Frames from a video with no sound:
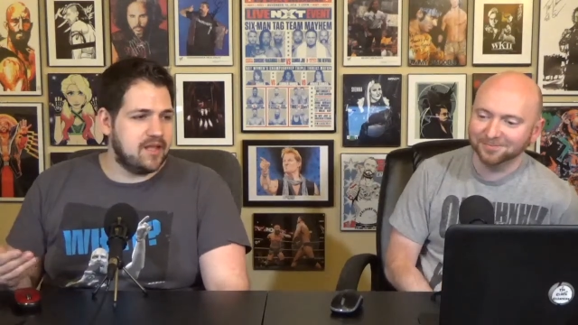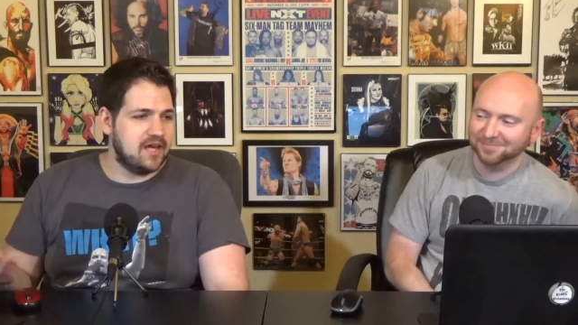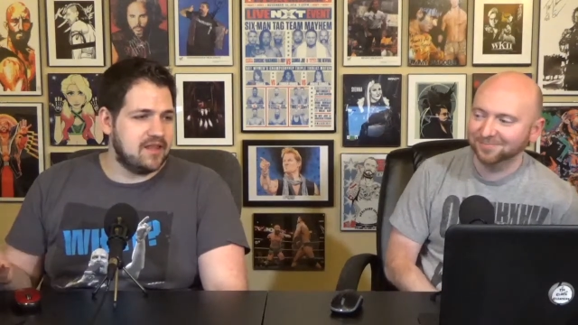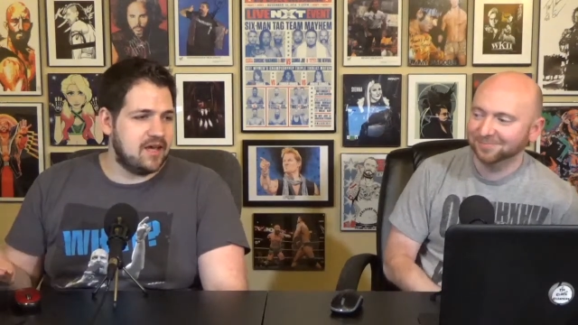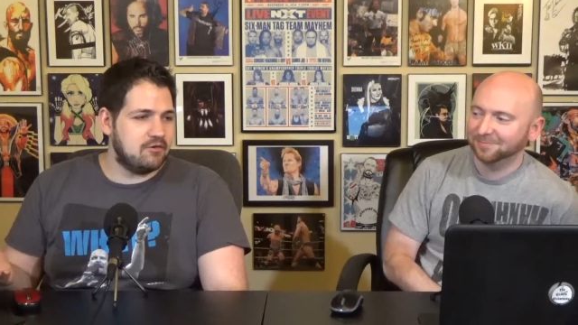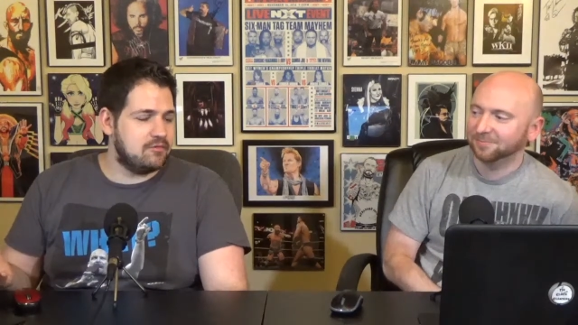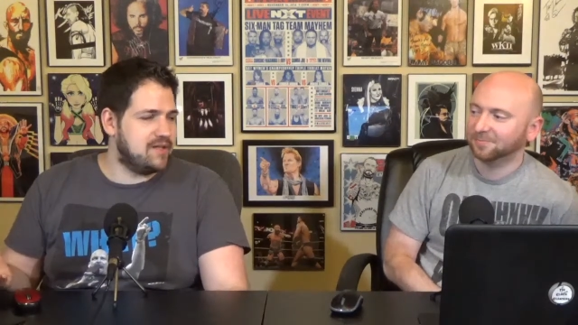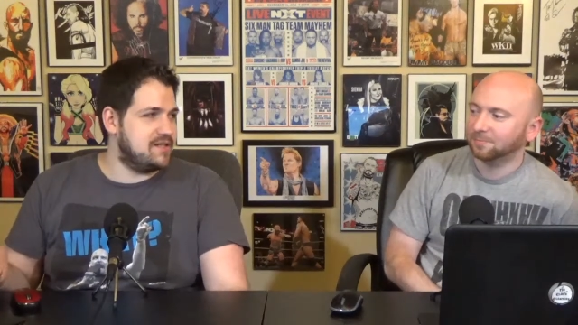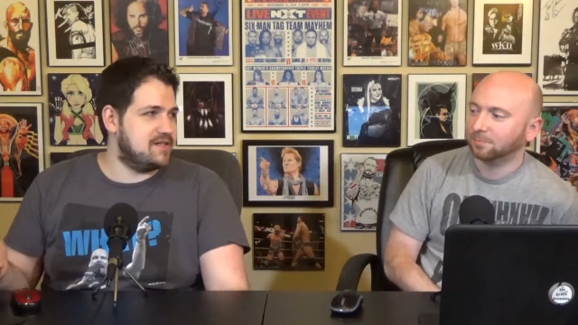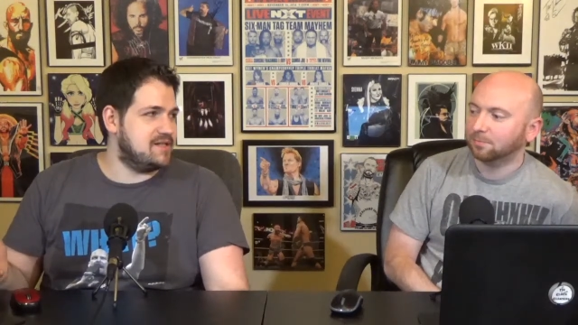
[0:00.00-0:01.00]
Speaker 1: that that would
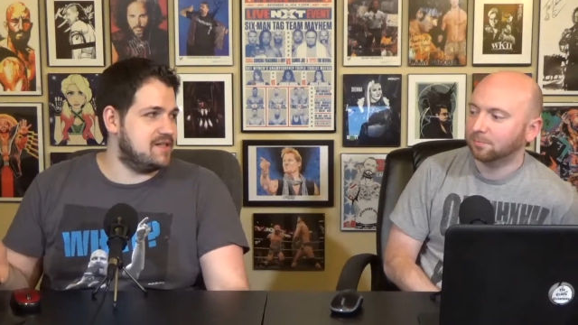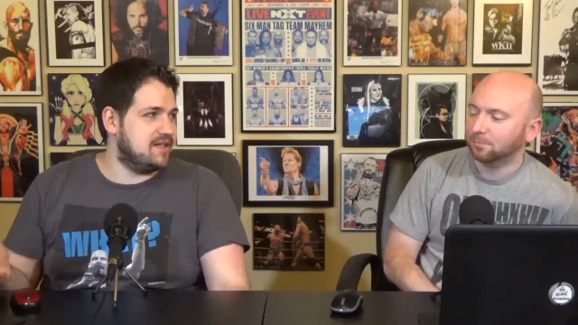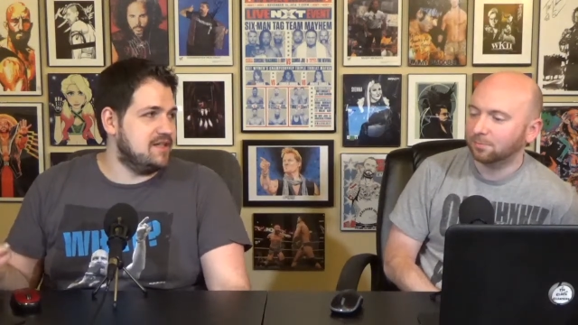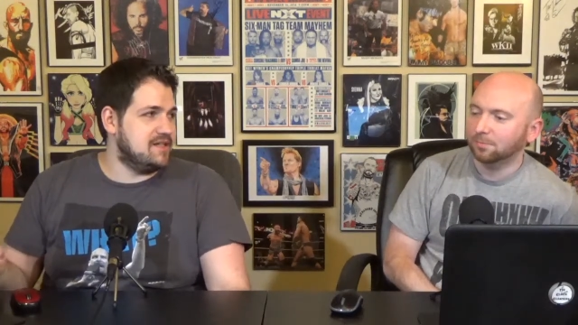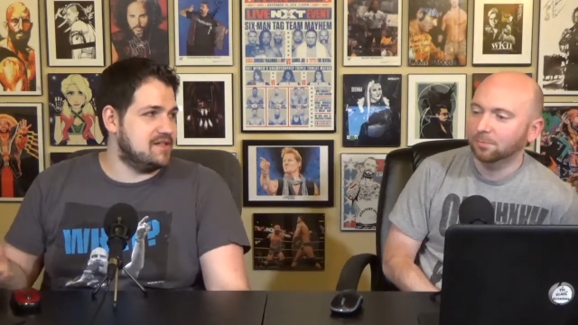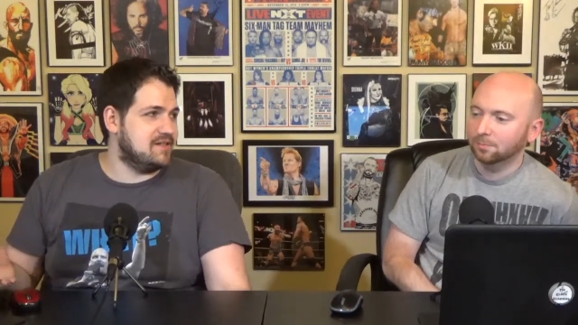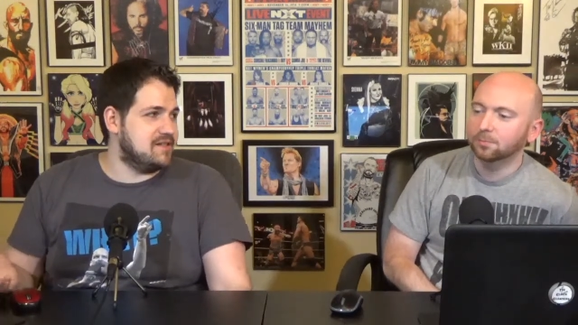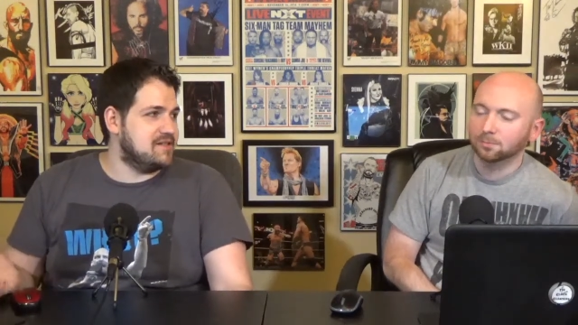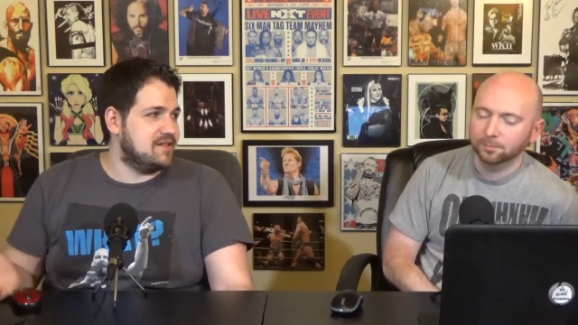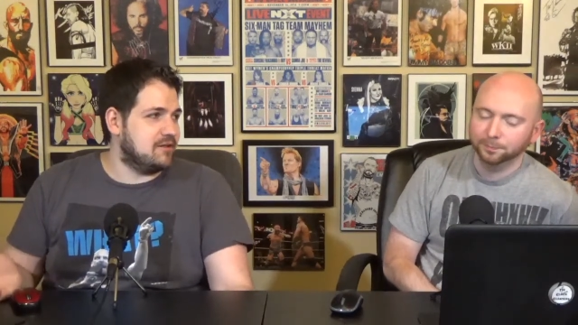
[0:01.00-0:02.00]
make sense that he is going
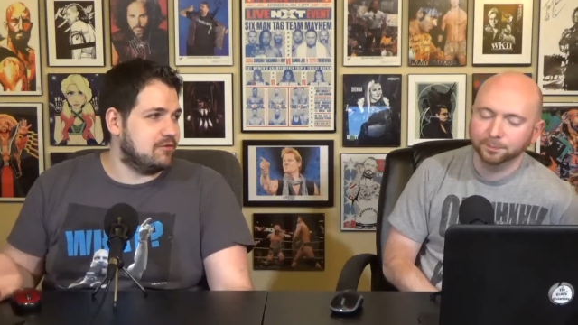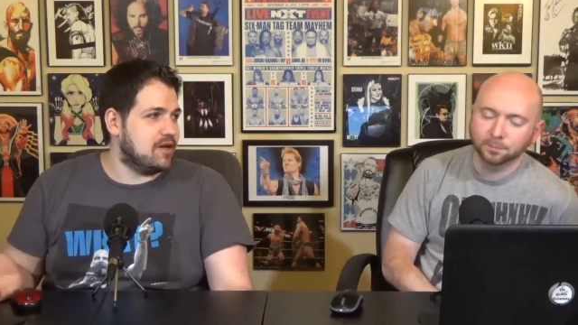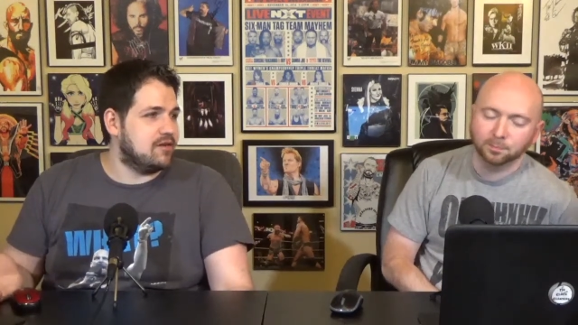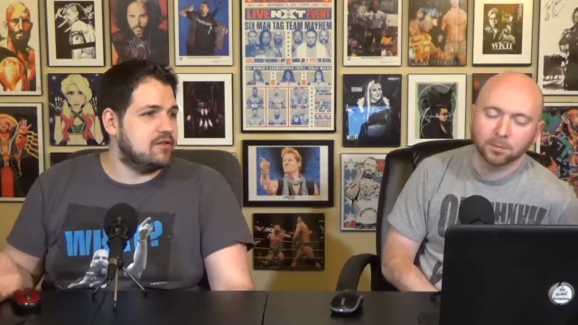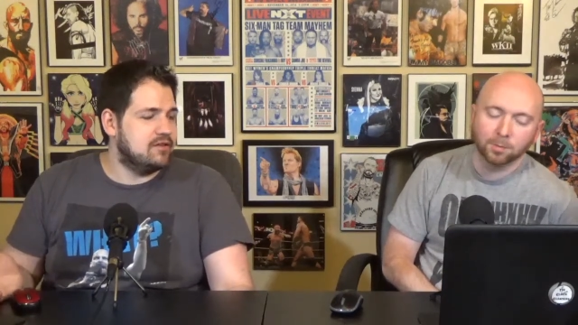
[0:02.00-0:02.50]
to stick around,